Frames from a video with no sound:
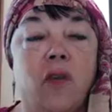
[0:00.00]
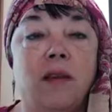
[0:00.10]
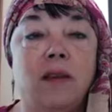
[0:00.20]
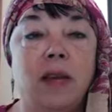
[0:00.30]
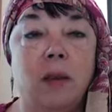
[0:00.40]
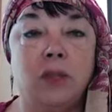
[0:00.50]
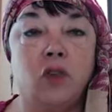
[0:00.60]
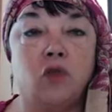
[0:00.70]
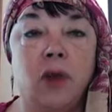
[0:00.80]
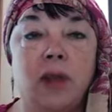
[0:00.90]
found in him a
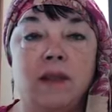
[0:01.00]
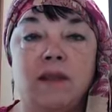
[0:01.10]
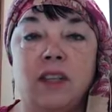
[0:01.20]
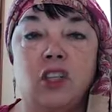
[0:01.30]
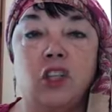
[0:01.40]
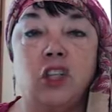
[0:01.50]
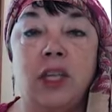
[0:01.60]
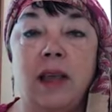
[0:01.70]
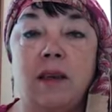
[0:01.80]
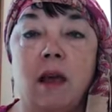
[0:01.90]
strength such as she
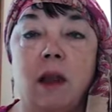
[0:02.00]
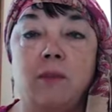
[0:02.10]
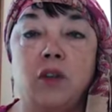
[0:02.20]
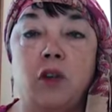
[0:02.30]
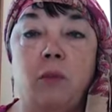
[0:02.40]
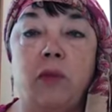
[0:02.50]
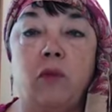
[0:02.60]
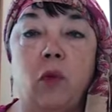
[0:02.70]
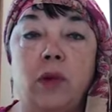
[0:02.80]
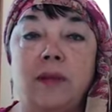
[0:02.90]
had not observed
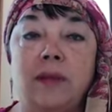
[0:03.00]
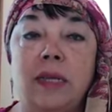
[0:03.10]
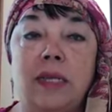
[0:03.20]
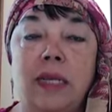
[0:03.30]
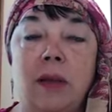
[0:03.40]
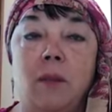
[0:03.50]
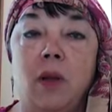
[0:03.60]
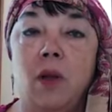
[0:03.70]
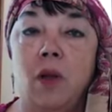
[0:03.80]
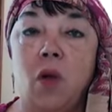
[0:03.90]
before, and said to him,
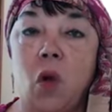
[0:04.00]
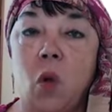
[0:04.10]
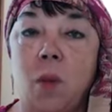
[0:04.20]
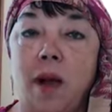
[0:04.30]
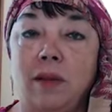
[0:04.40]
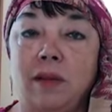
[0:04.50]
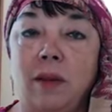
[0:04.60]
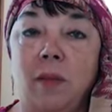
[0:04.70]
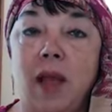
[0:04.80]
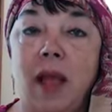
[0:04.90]
O
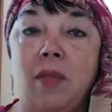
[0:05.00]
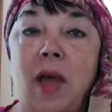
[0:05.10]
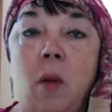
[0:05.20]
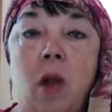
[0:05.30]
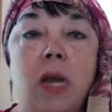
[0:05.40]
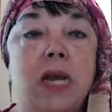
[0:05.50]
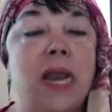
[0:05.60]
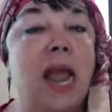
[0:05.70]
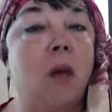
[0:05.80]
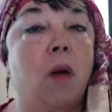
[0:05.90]
Moslem, thou art
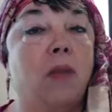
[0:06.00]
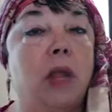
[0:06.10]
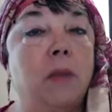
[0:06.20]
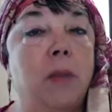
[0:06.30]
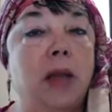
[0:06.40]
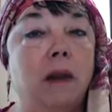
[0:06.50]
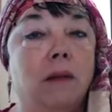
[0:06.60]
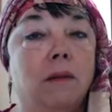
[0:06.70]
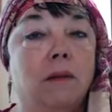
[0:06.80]
now on thy mettle.